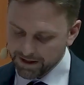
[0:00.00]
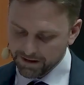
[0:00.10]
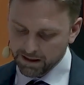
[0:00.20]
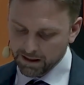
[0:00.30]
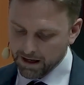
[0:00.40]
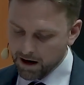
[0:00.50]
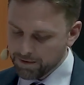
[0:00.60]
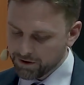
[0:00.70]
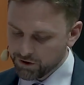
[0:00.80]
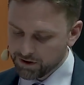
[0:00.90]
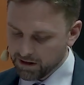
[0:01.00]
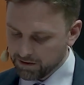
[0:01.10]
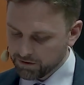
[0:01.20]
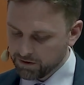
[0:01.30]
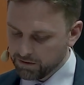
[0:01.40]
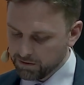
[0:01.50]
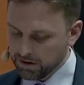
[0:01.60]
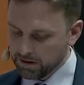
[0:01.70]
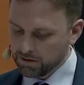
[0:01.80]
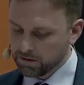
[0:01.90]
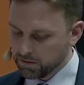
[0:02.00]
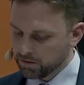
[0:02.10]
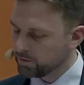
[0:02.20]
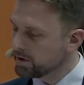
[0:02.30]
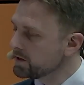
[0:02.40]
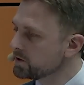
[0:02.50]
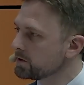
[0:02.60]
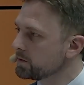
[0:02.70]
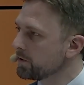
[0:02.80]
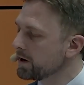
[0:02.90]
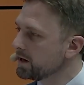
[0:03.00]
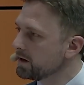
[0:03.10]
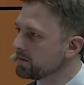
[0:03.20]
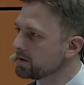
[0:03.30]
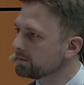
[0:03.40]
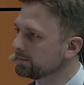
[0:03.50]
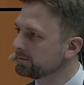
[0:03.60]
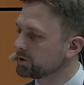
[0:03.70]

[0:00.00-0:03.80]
is asking, how much sales do you need to reach to break even?